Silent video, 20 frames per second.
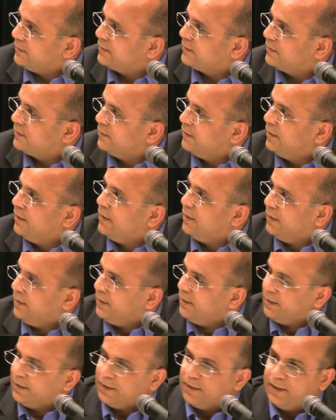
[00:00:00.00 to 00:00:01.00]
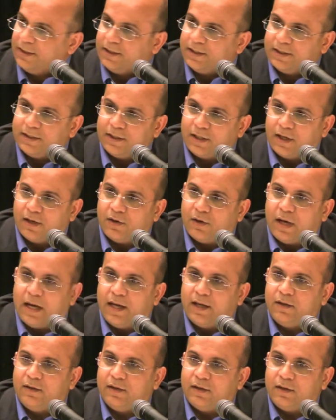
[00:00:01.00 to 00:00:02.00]
Is this? No. And
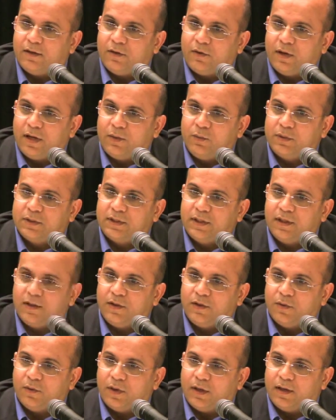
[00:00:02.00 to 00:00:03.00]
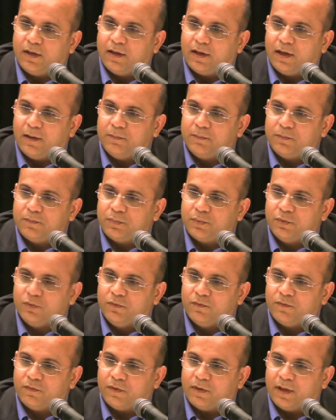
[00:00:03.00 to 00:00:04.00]
I will tell you, and I'm
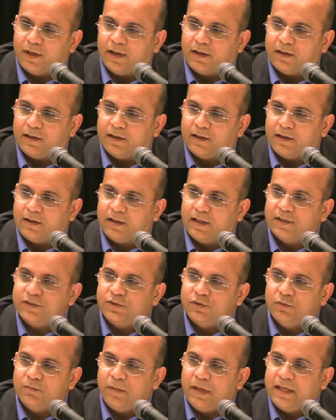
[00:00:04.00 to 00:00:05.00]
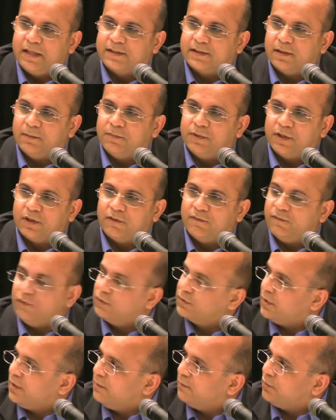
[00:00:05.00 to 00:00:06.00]
proof for that. Unless you make something a
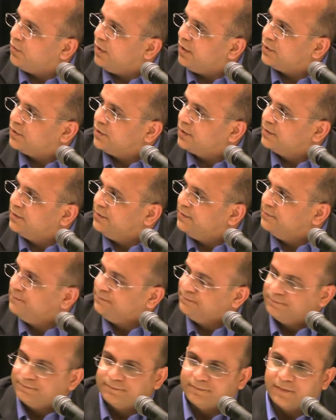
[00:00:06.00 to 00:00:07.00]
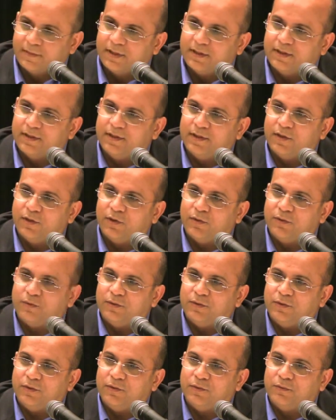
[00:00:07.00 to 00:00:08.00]
full-time project, you
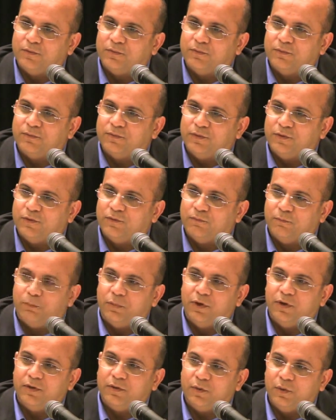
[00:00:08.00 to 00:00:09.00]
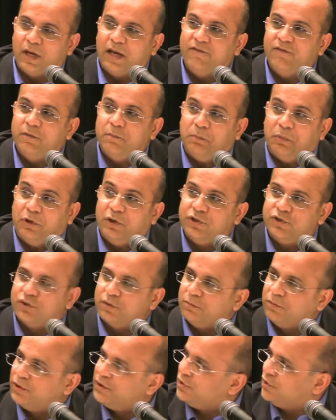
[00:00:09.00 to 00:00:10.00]
know, you haven't burnt
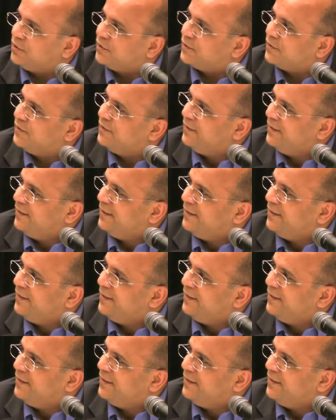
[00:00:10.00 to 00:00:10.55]
your bridges.